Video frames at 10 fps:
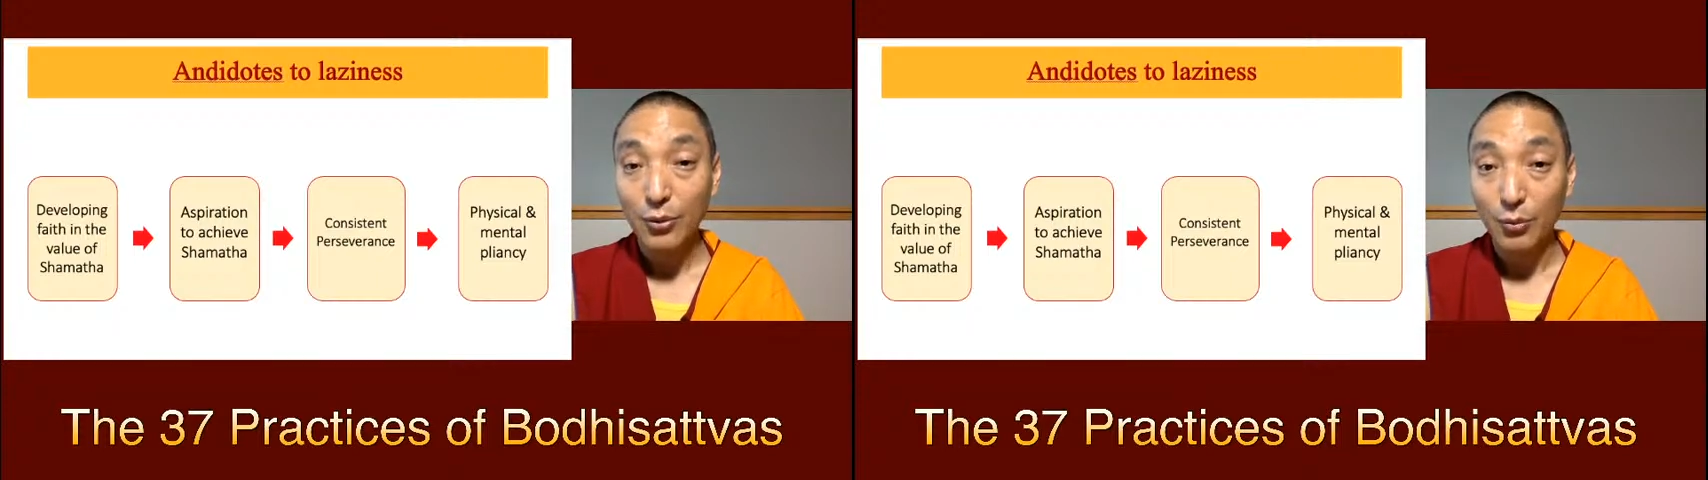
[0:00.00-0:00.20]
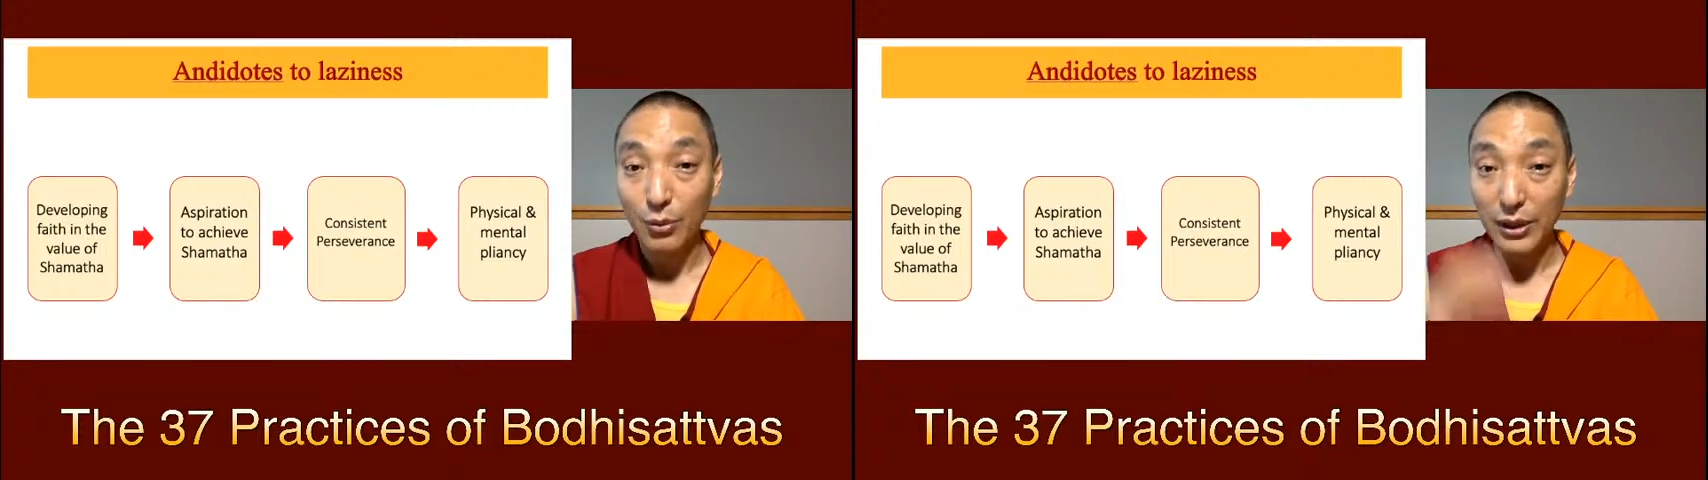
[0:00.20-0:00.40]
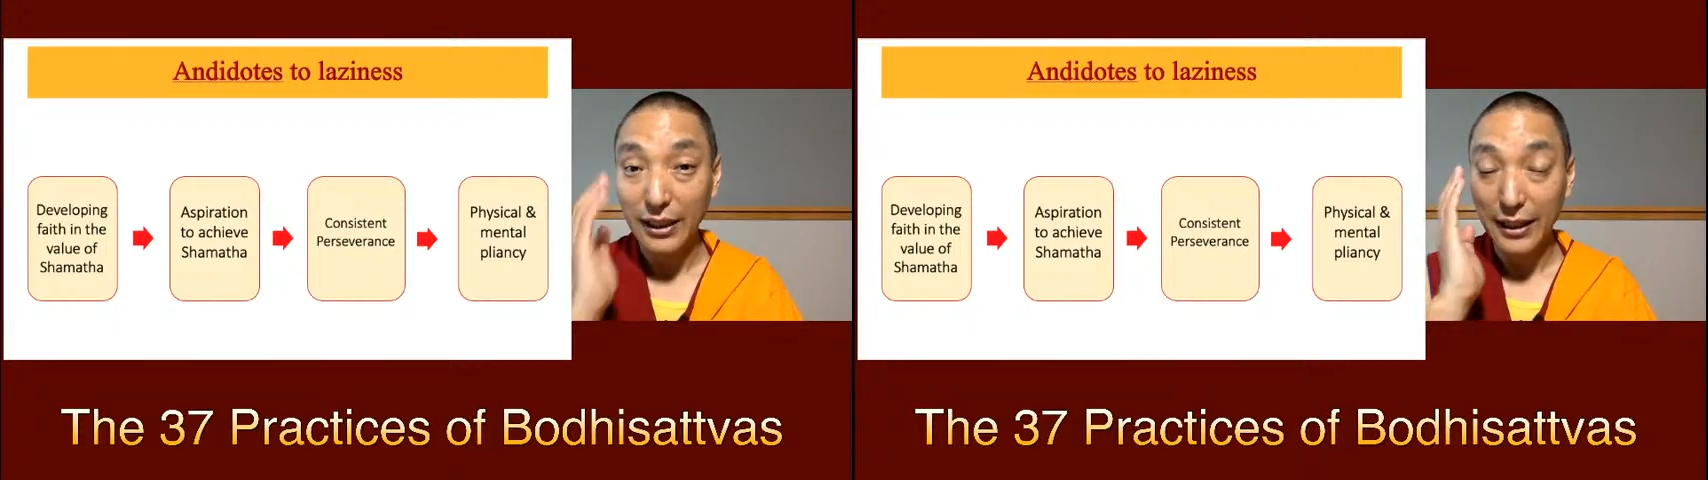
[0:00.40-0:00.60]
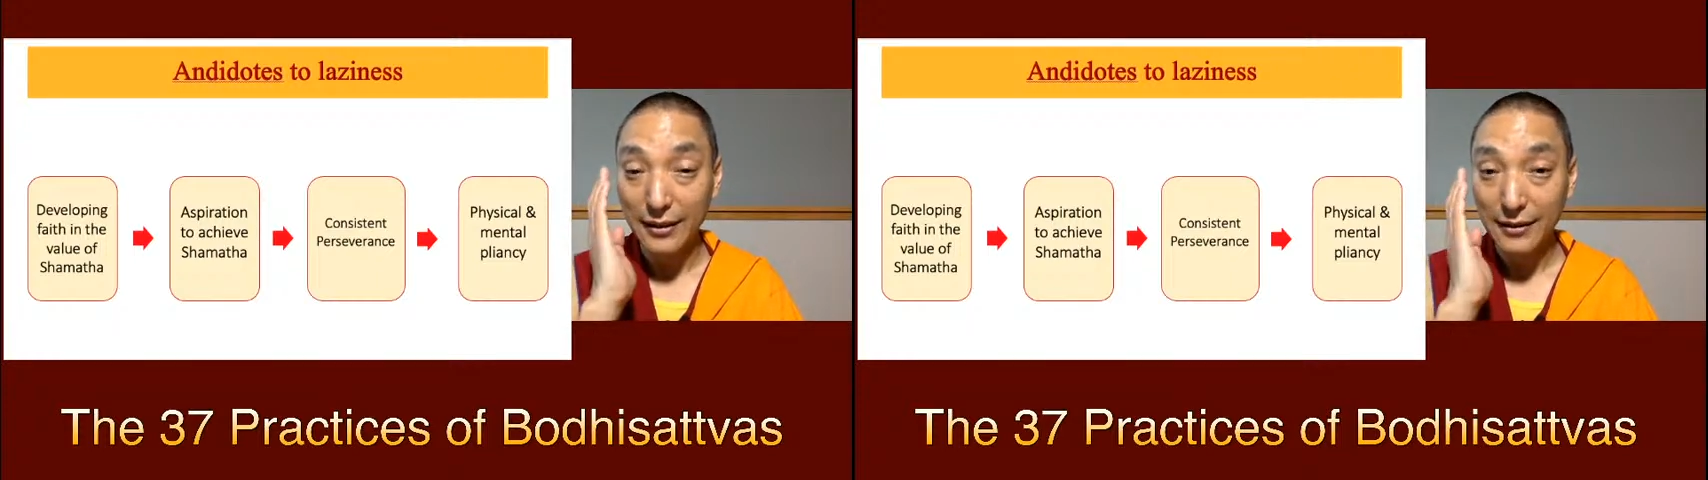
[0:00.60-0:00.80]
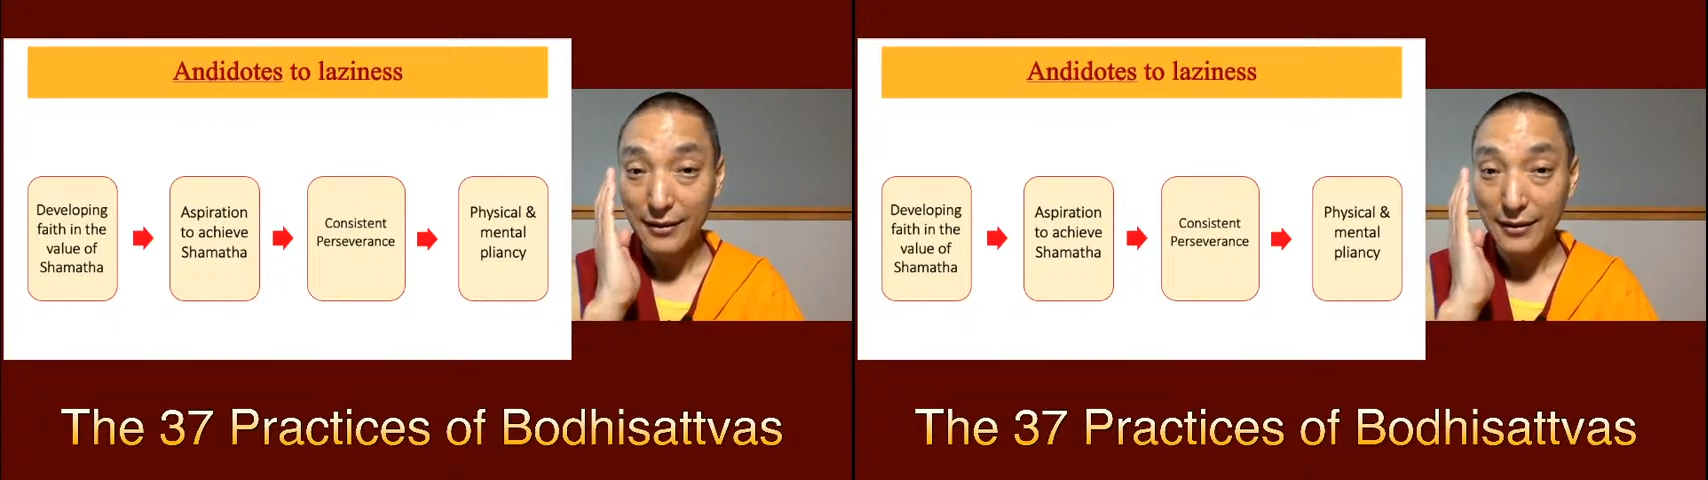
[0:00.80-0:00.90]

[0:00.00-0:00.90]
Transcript: we can